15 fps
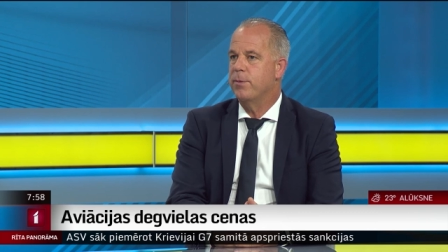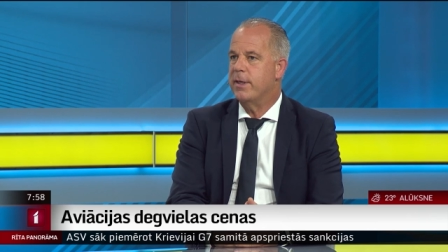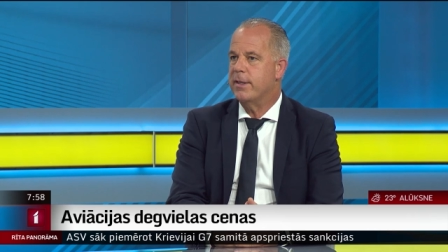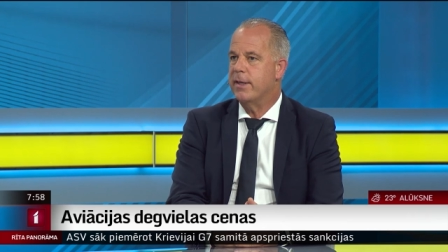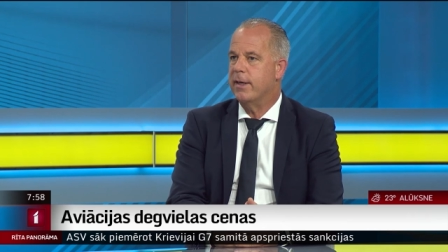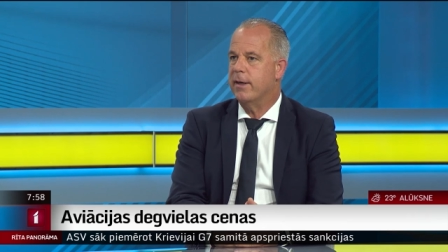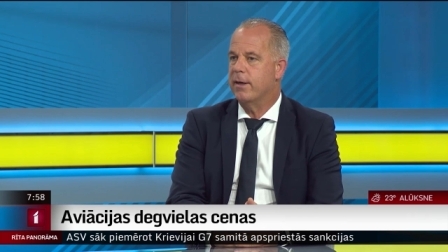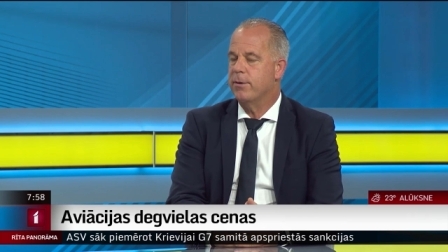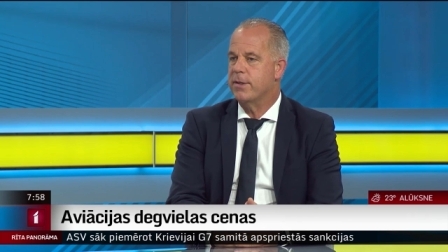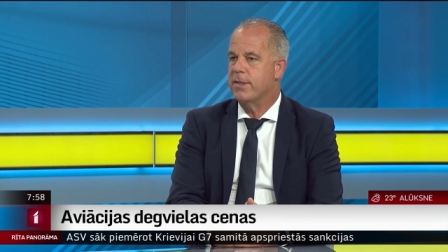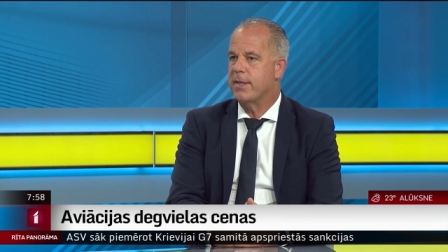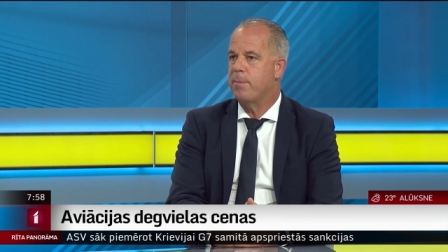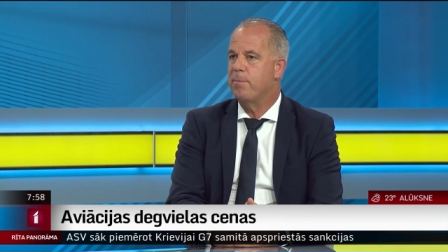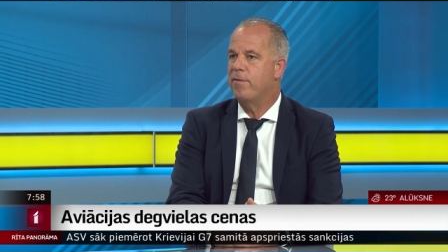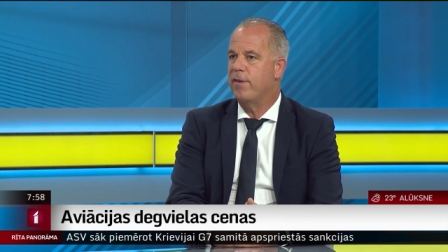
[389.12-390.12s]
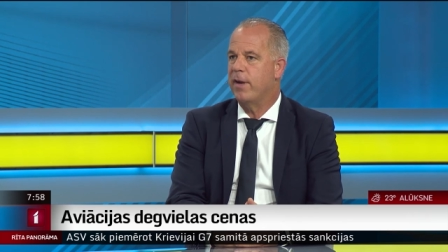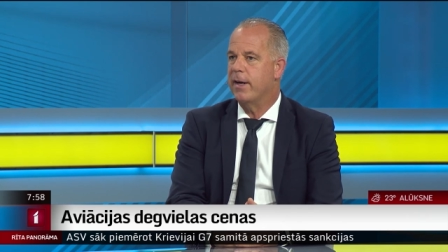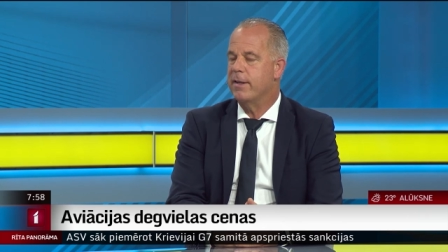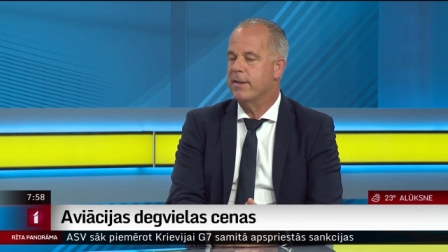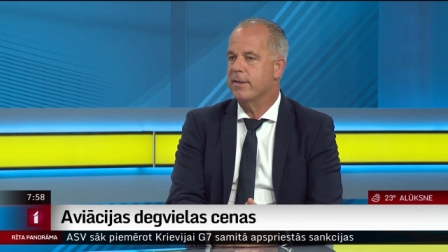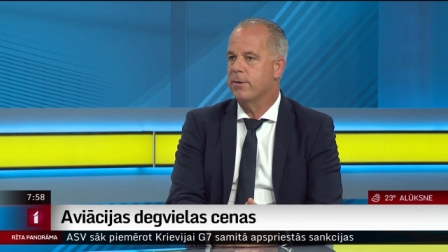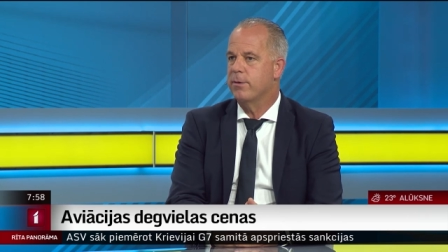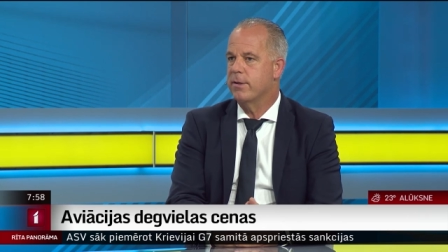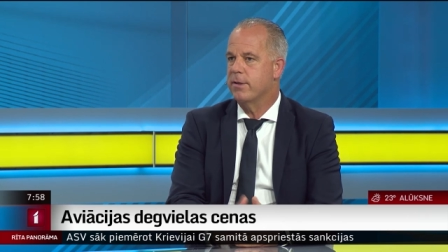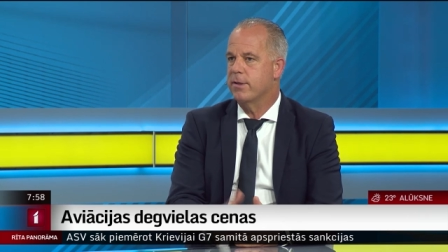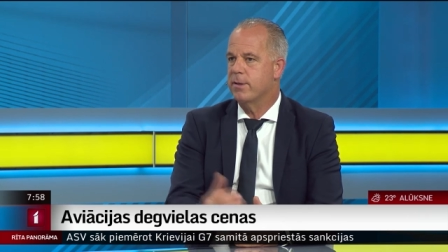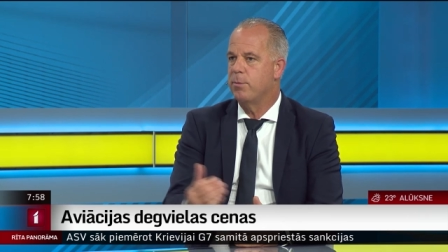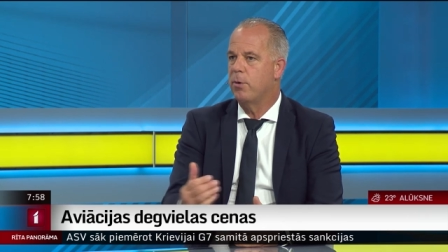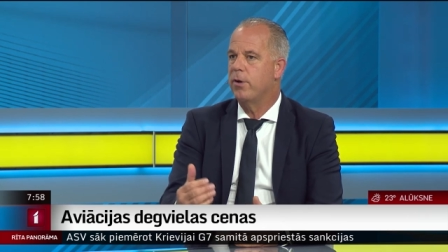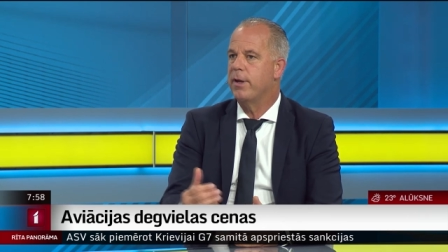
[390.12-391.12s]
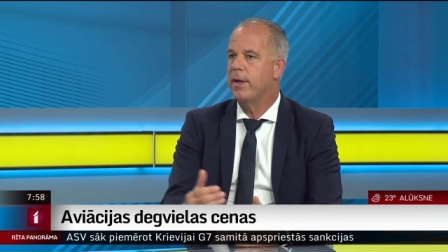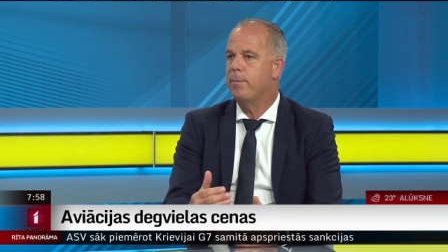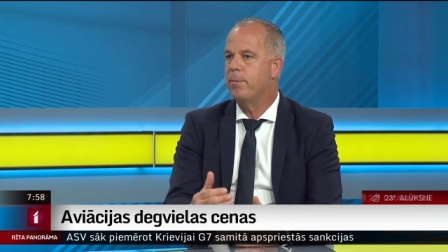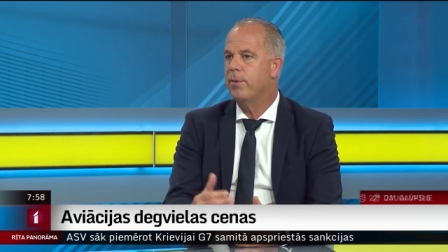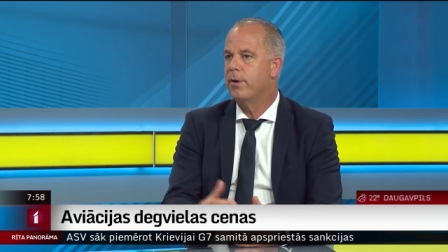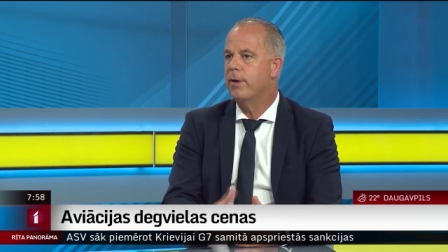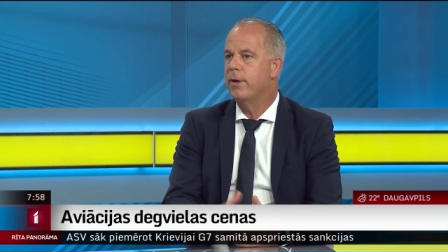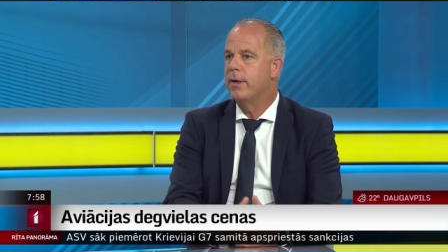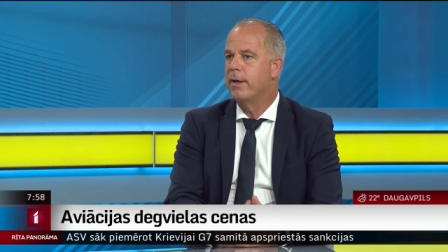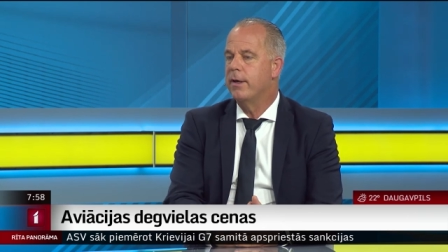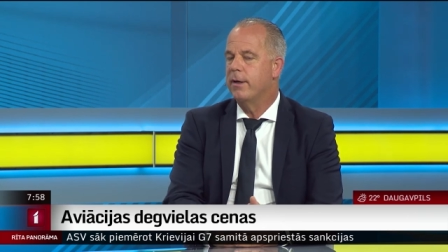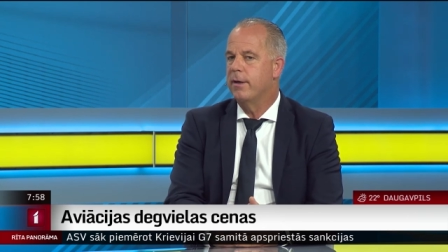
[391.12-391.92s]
that we take out some flights, so it's a small number.